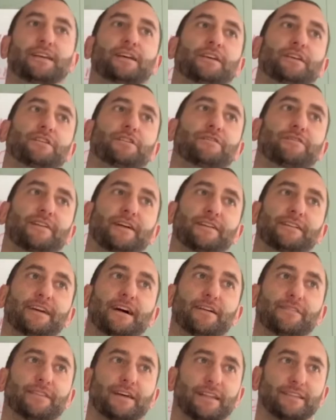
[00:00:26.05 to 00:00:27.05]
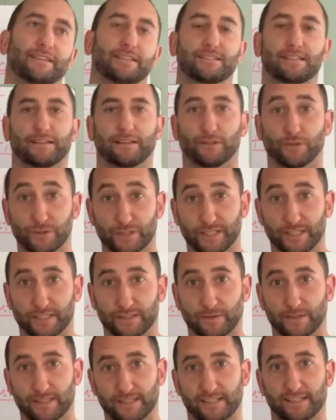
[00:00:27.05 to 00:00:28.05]
You found out that the solution to a
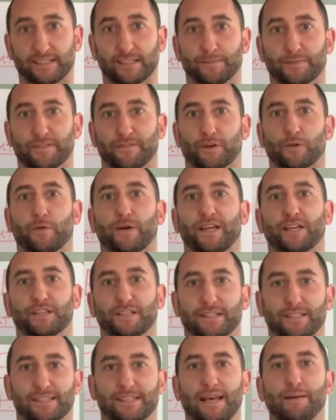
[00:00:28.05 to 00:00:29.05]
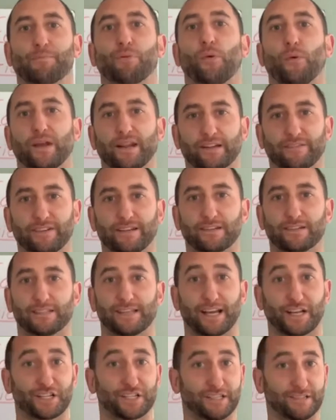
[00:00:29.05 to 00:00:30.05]
systems of equation is that point of
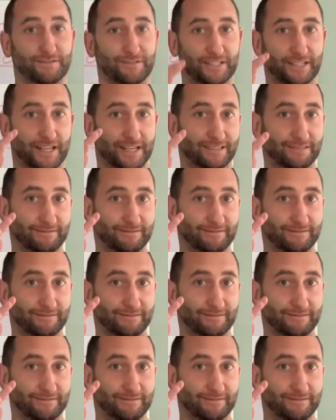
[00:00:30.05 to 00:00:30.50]
intersection, which I